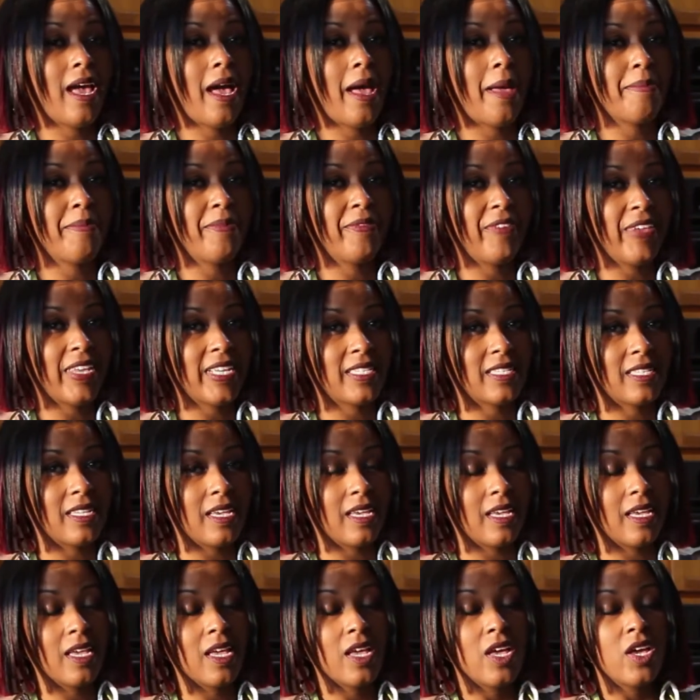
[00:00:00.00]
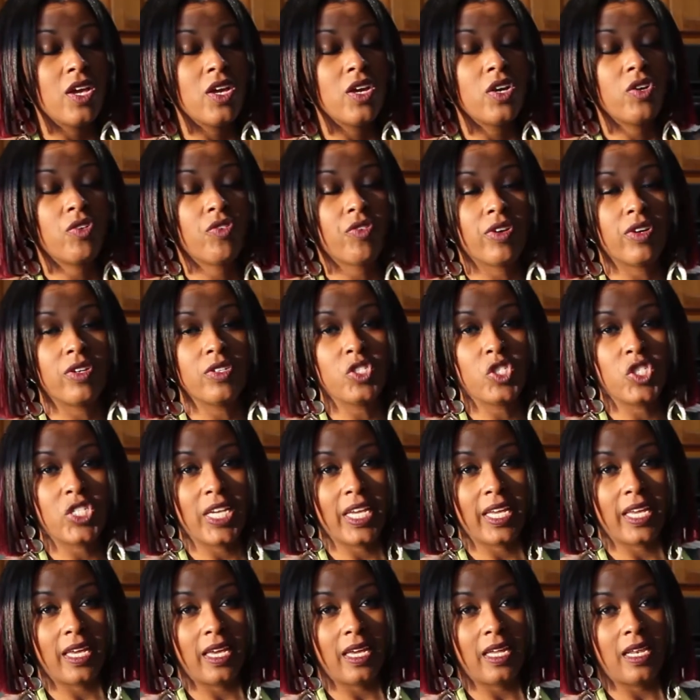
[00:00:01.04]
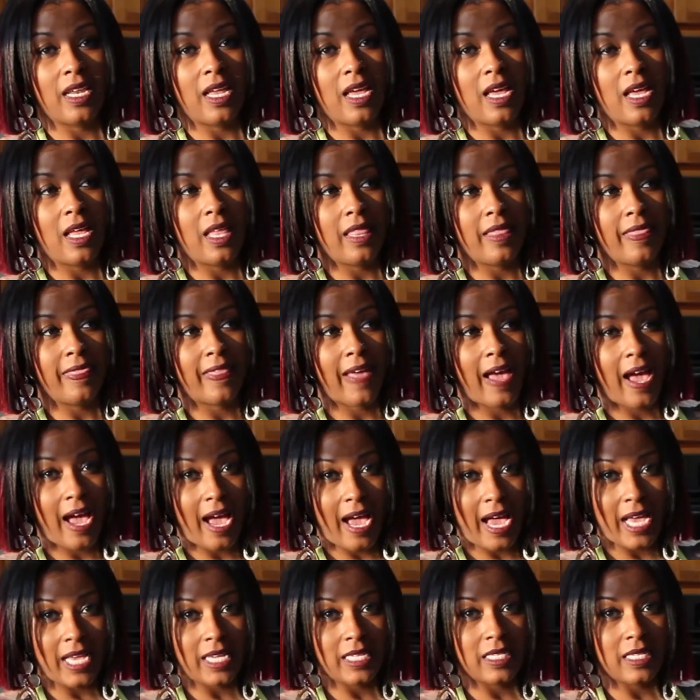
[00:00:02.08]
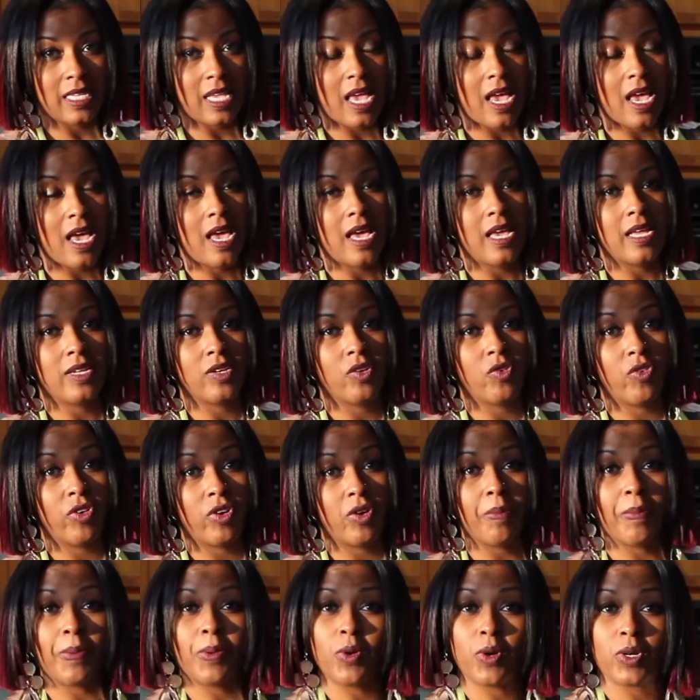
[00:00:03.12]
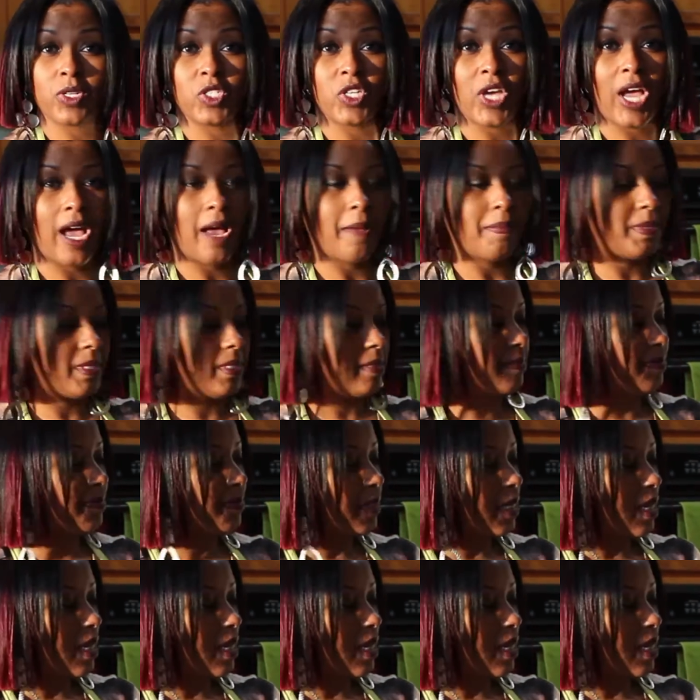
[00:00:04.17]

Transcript: I'm fixing grilled chicken thighs and grilled pork chops.